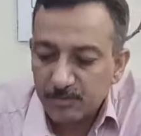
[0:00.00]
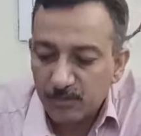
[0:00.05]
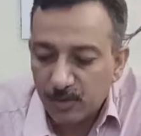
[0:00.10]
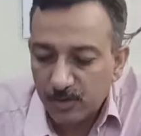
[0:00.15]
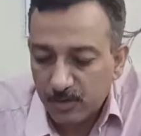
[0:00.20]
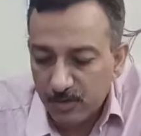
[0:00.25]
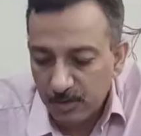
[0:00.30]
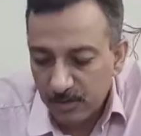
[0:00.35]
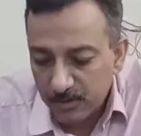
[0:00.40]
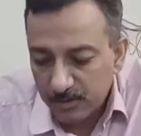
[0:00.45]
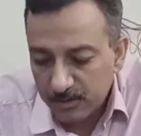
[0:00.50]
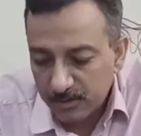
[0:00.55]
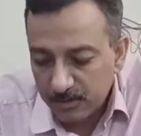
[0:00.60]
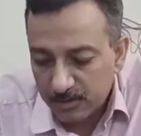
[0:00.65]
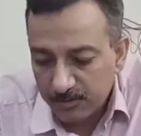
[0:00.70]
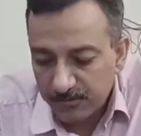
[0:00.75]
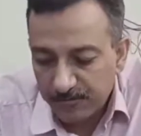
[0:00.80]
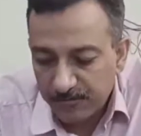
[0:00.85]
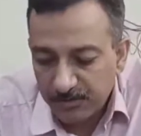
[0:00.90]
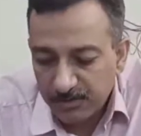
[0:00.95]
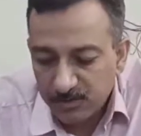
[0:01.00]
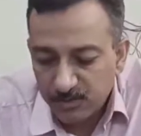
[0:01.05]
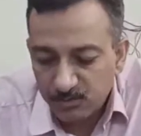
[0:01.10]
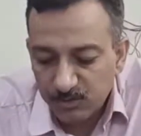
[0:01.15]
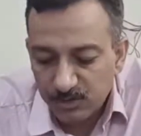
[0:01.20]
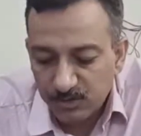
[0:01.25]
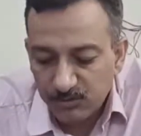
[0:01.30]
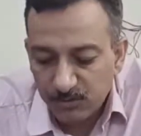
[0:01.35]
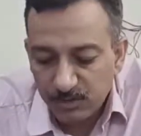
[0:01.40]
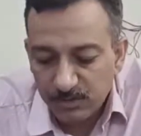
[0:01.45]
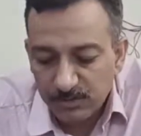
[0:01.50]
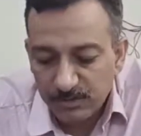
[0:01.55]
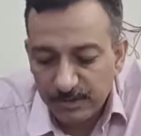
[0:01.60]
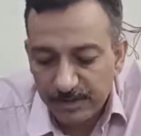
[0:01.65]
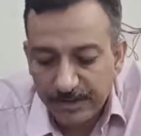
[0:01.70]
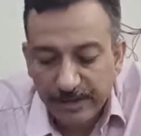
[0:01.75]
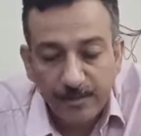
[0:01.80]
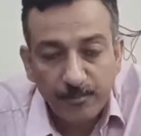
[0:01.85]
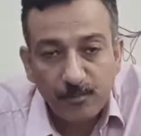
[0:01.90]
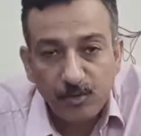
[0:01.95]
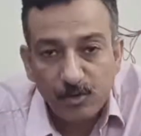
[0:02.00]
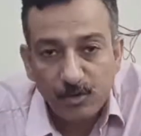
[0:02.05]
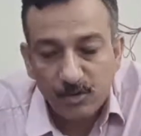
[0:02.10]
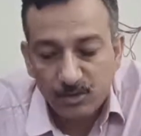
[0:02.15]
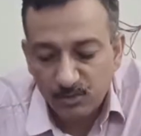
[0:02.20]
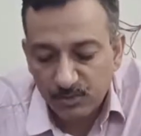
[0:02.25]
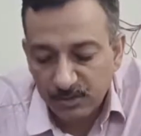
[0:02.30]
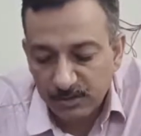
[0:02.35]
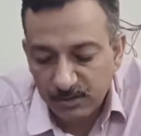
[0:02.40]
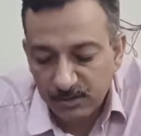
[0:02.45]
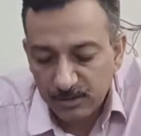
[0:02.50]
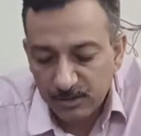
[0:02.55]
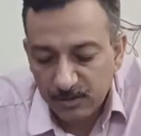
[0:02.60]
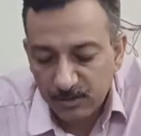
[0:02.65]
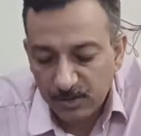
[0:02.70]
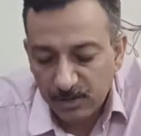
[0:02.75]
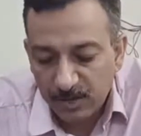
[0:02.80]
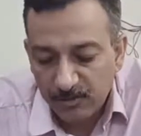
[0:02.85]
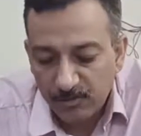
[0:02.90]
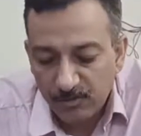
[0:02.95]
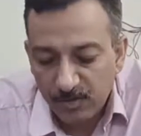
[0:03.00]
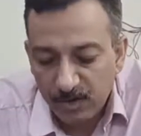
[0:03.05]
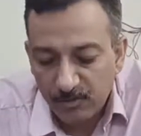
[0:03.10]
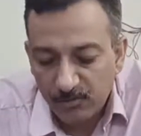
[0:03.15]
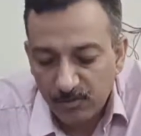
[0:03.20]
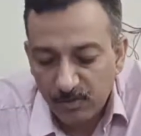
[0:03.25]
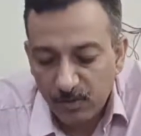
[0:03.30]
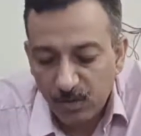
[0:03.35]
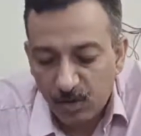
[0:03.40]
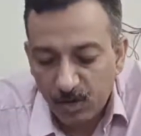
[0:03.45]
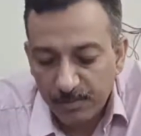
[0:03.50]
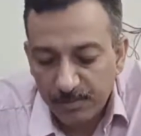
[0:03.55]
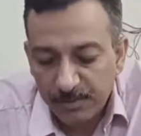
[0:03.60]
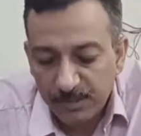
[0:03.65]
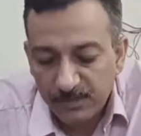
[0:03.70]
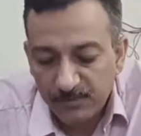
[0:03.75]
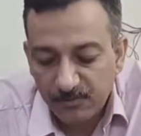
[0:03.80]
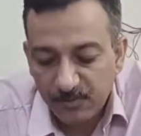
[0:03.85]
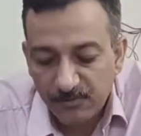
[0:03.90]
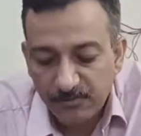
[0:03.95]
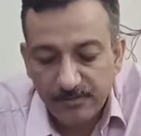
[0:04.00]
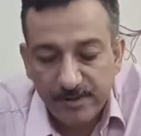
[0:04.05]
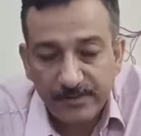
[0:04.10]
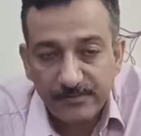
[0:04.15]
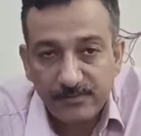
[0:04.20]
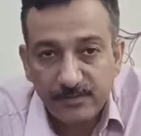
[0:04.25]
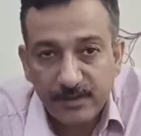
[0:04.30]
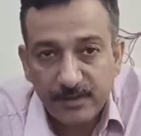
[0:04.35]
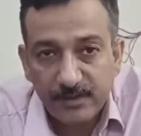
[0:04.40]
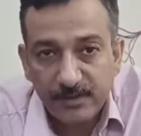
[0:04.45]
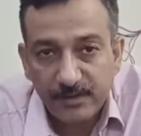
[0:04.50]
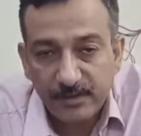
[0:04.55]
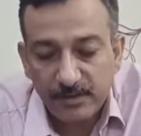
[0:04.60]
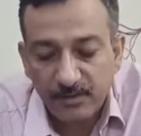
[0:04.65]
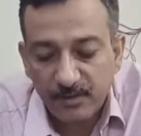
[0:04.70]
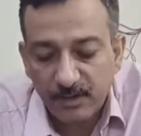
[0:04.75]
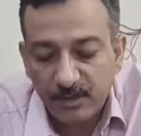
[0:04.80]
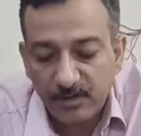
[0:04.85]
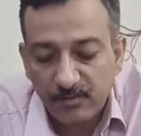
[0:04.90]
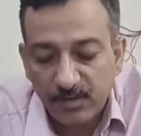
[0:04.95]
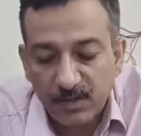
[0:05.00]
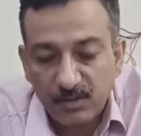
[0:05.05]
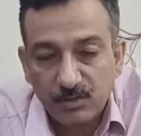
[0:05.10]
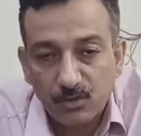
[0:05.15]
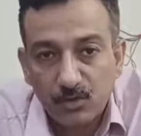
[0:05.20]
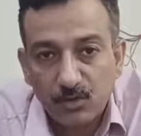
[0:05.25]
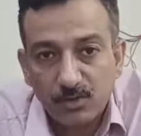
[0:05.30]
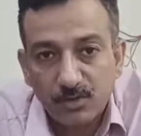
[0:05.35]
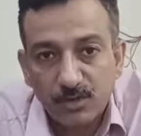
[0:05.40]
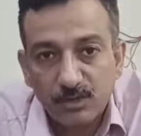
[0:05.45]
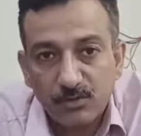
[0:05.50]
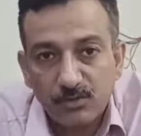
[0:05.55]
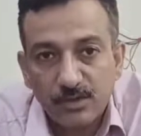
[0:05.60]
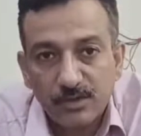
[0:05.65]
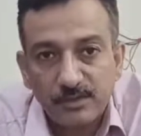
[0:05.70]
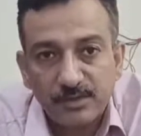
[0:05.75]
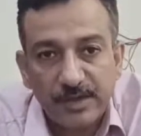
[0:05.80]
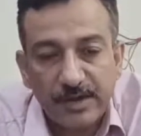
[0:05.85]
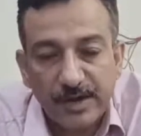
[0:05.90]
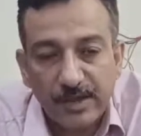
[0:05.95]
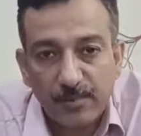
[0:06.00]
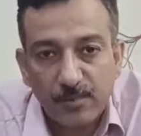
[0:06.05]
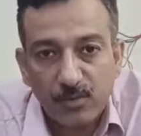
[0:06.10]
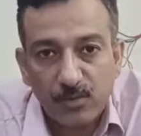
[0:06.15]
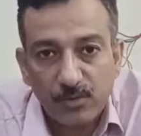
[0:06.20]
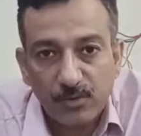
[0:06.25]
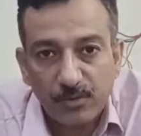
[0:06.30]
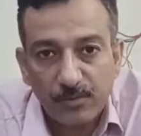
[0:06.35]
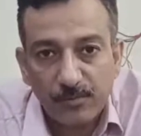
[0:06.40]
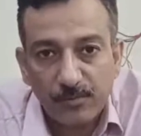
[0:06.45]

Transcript: model, the first switch was setting mode switch. If you have to long press for 5 seconds, the device goes into the setting mode.